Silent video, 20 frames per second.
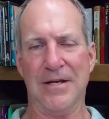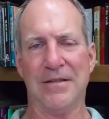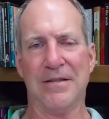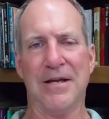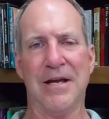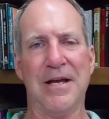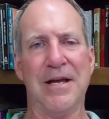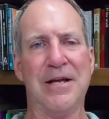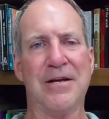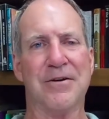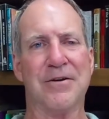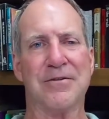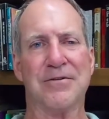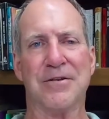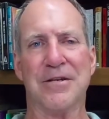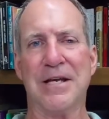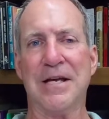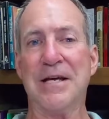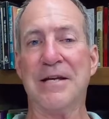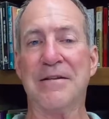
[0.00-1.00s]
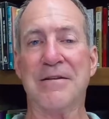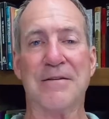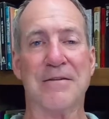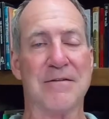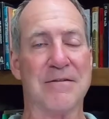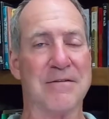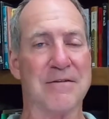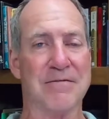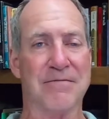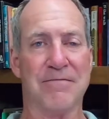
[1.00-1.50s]
They are in
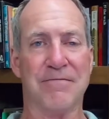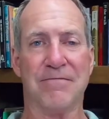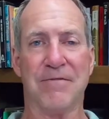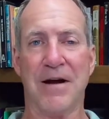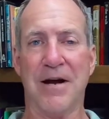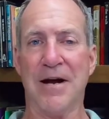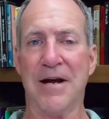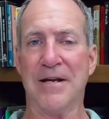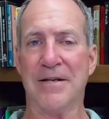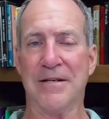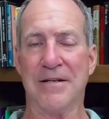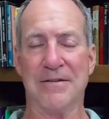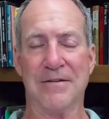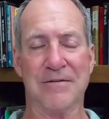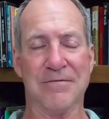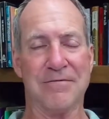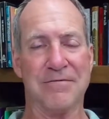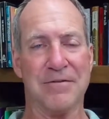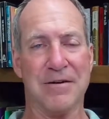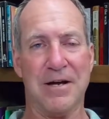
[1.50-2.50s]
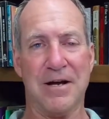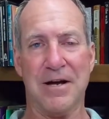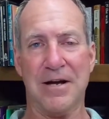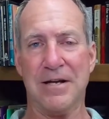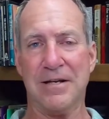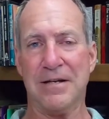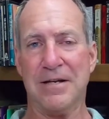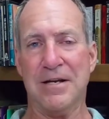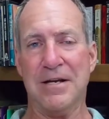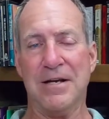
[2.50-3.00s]
the fight and the
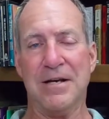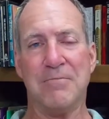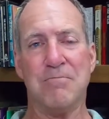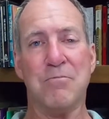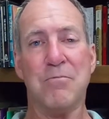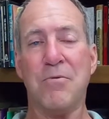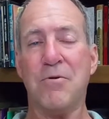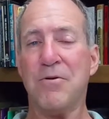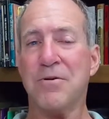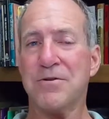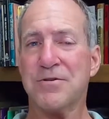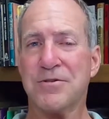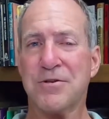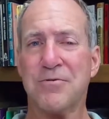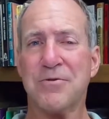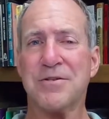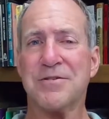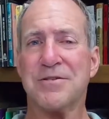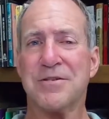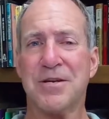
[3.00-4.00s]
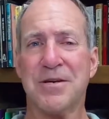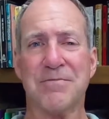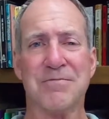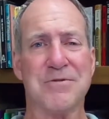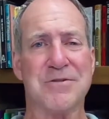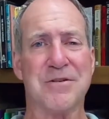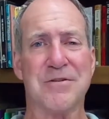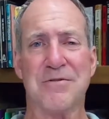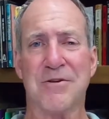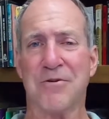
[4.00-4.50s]
flight. More so, it
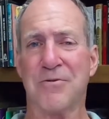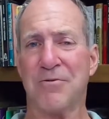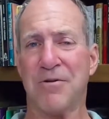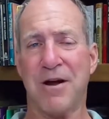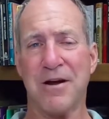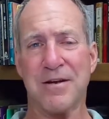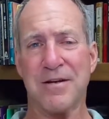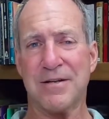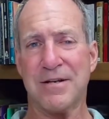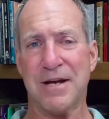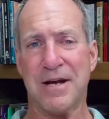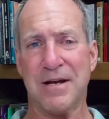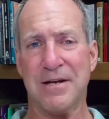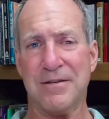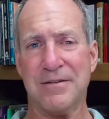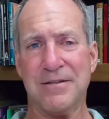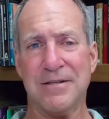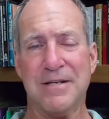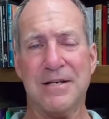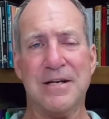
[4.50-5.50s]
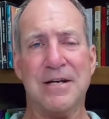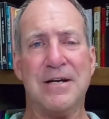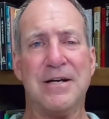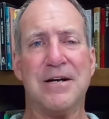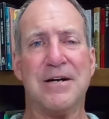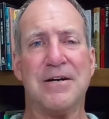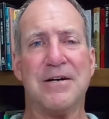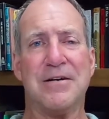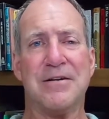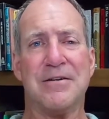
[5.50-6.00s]
seems, than the crocodile.
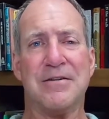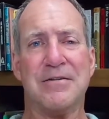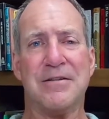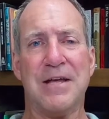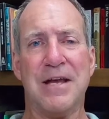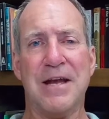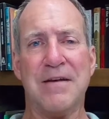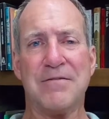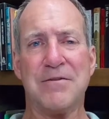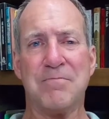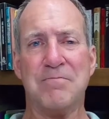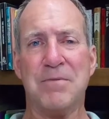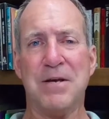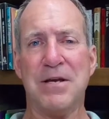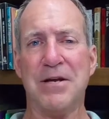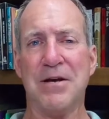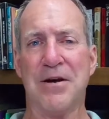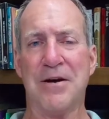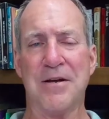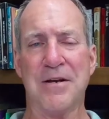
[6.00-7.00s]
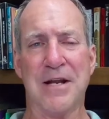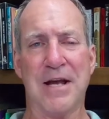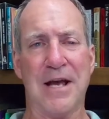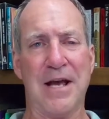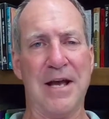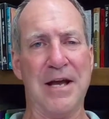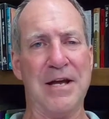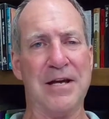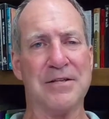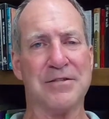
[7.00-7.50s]
They have to be on
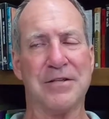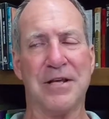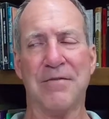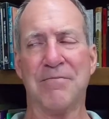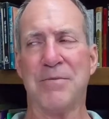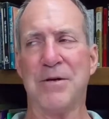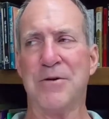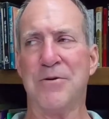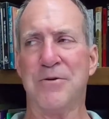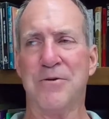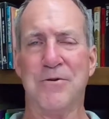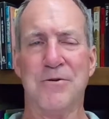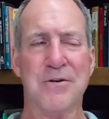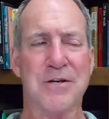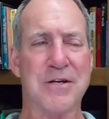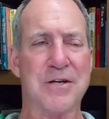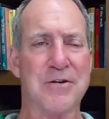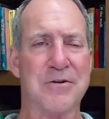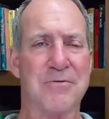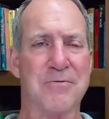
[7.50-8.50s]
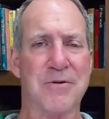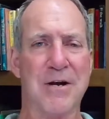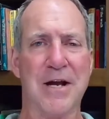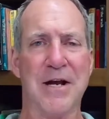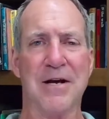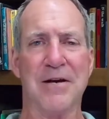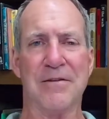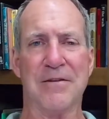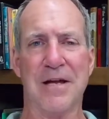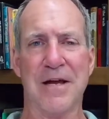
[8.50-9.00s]
edge. They have to be looking
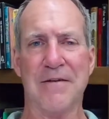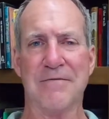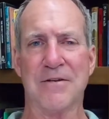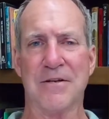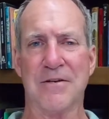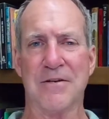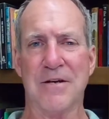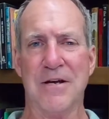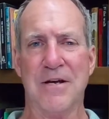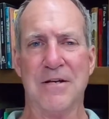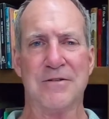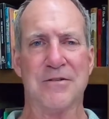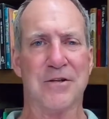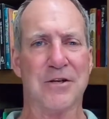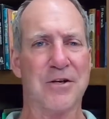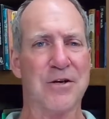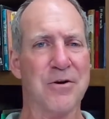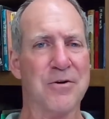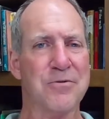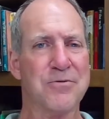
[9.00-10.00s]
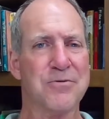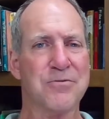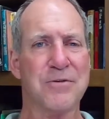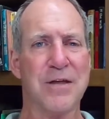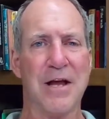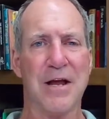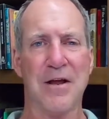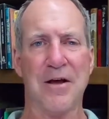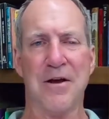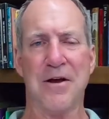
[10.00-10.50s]
around. They have to go through
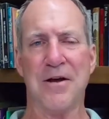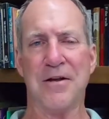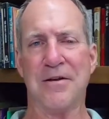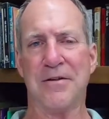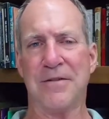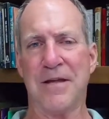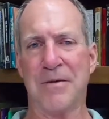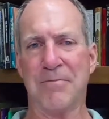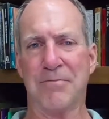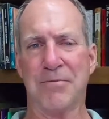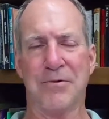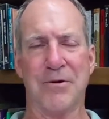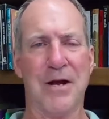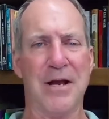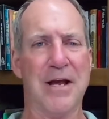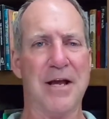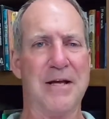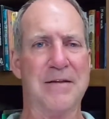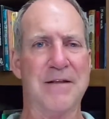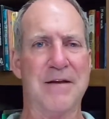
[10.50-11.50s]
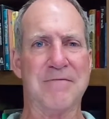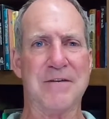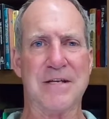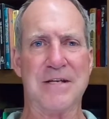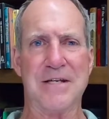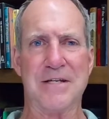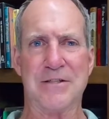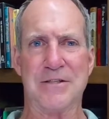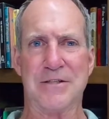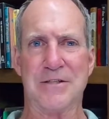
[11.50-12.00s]
that hunt and that prey, and they have to
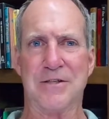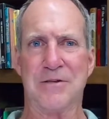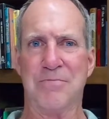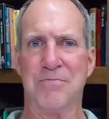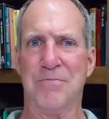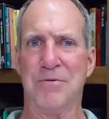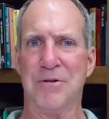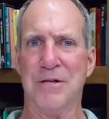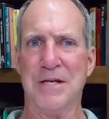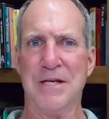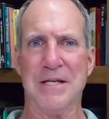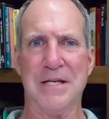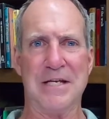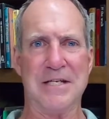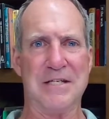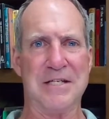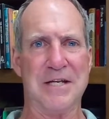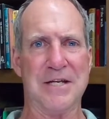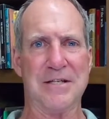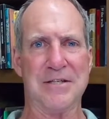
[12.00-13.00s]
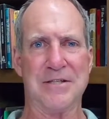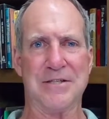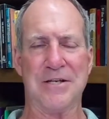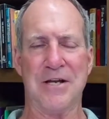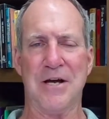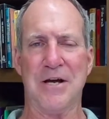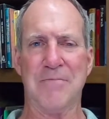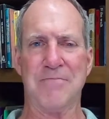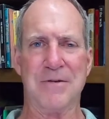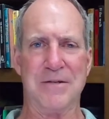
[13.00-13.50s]
get completely tensed
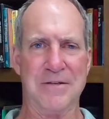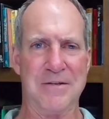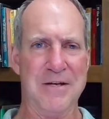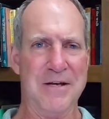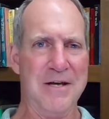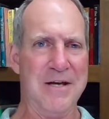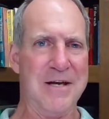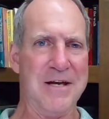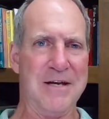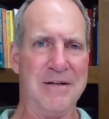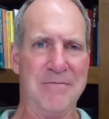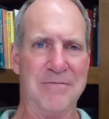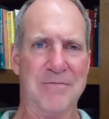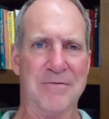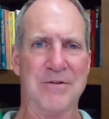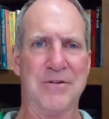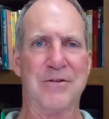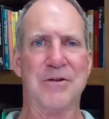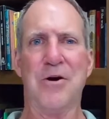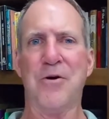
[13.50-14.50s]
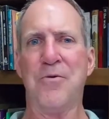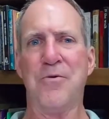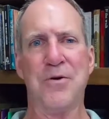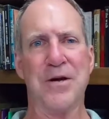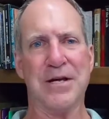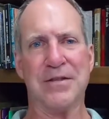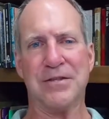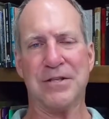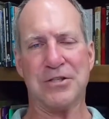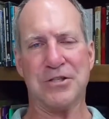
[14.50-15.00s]
up and go
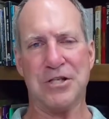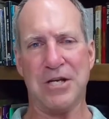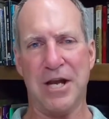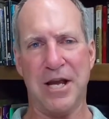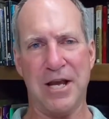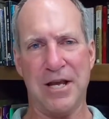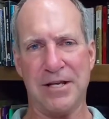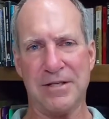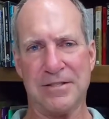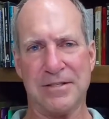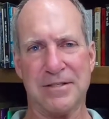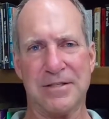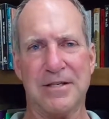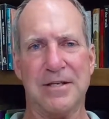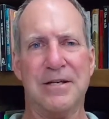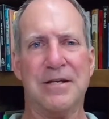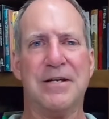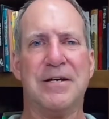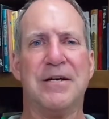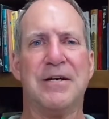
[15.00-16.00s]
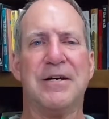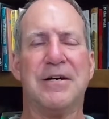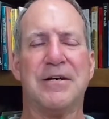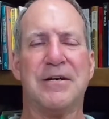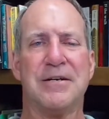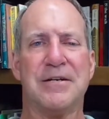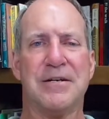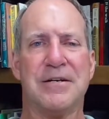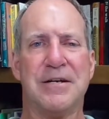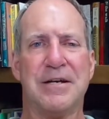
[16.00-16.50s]
in the chase.
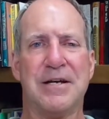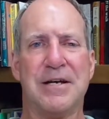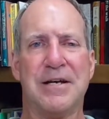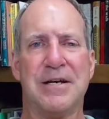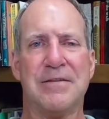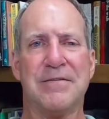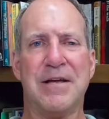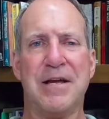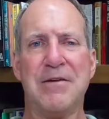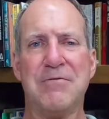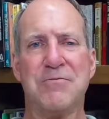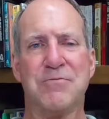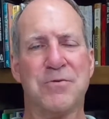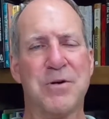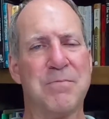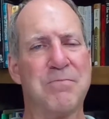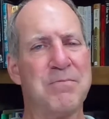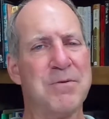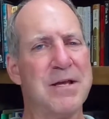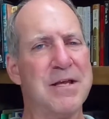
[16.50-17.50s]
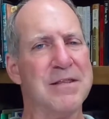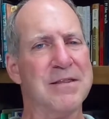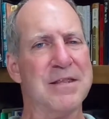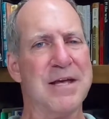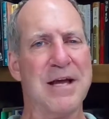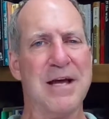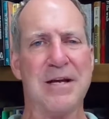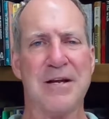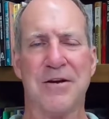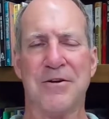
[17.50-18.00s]
And they repeat
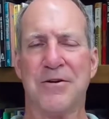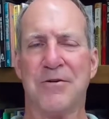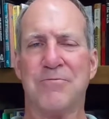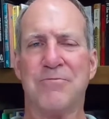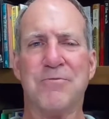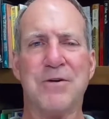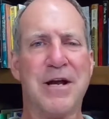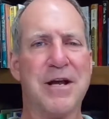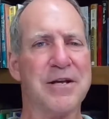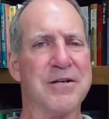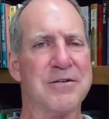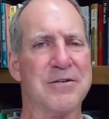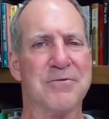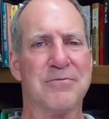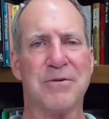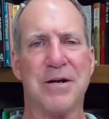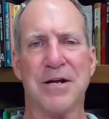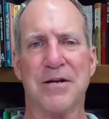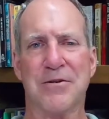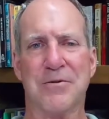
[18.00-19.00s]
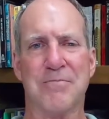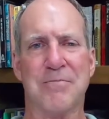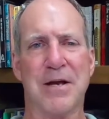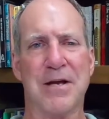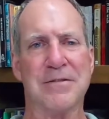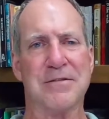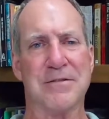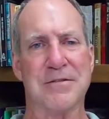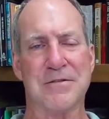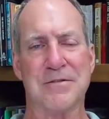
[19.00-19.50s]
that on a regular
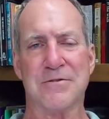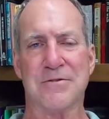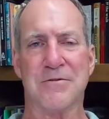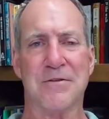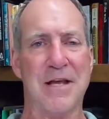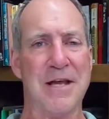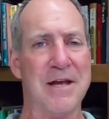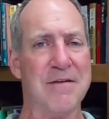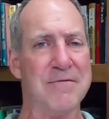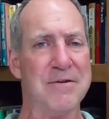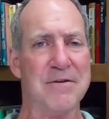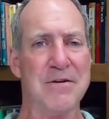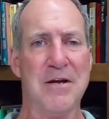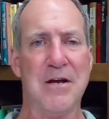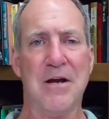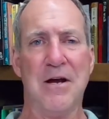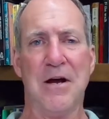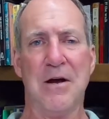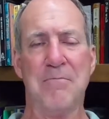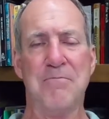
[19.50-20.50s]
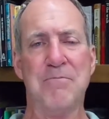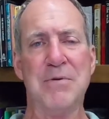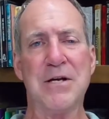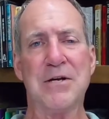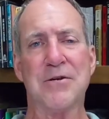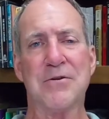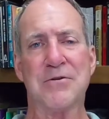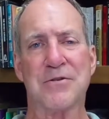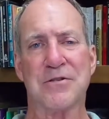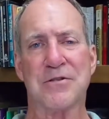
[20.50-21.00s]
basis. And so they have a
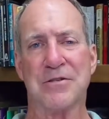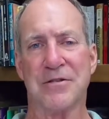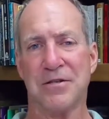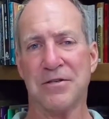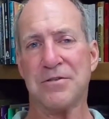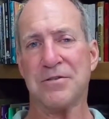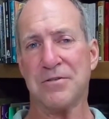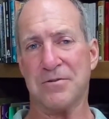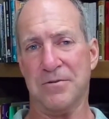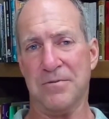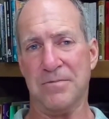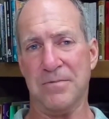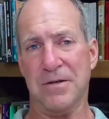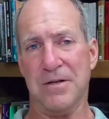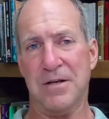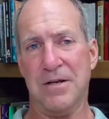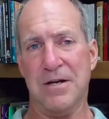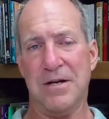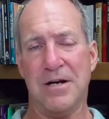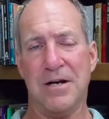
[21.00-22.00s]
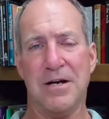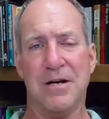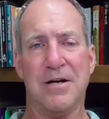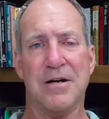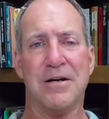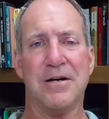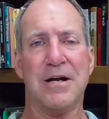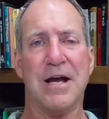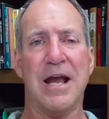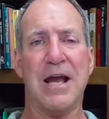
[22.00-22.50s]
bigger system
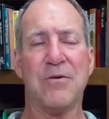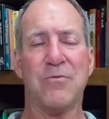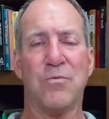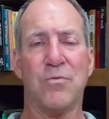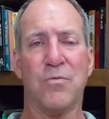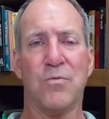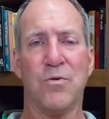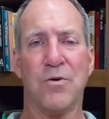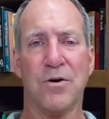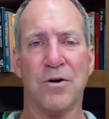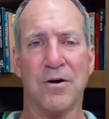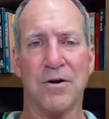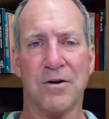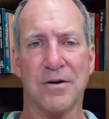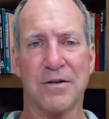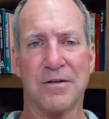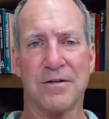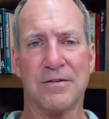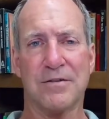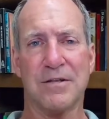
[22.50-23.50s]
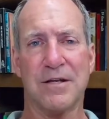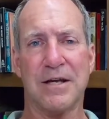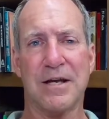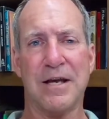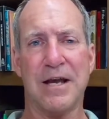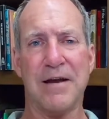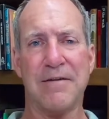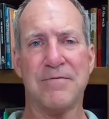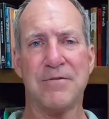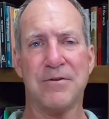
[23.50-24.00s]
at work to
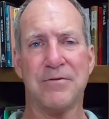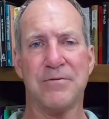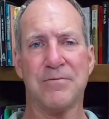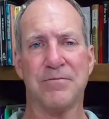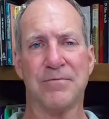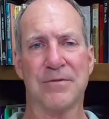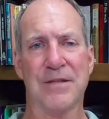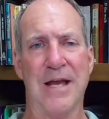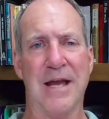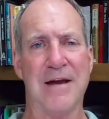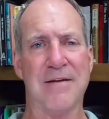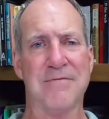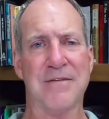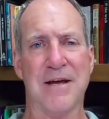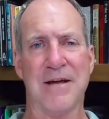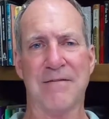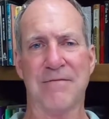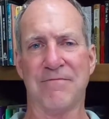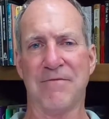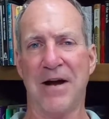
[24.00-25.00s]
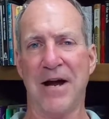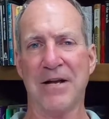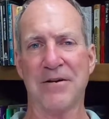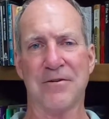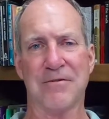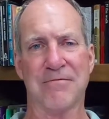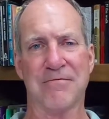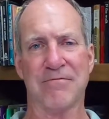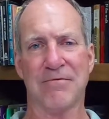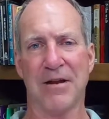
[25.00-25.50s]
have them to have that fight
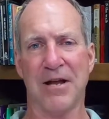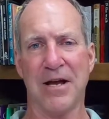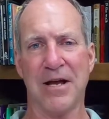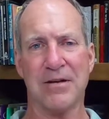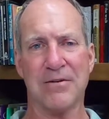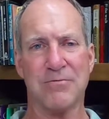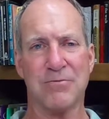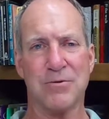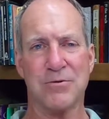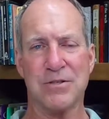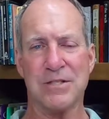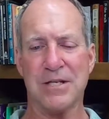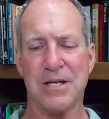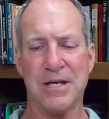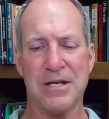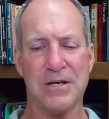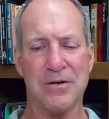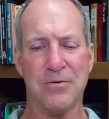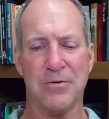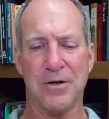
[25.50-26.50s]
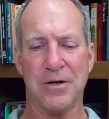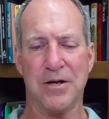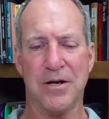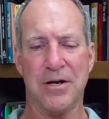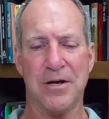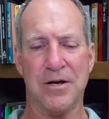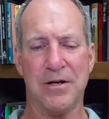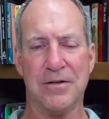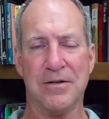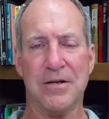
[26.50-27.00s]
or flight routine going
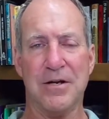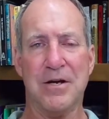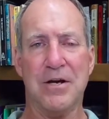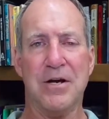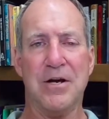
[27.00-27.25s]
on.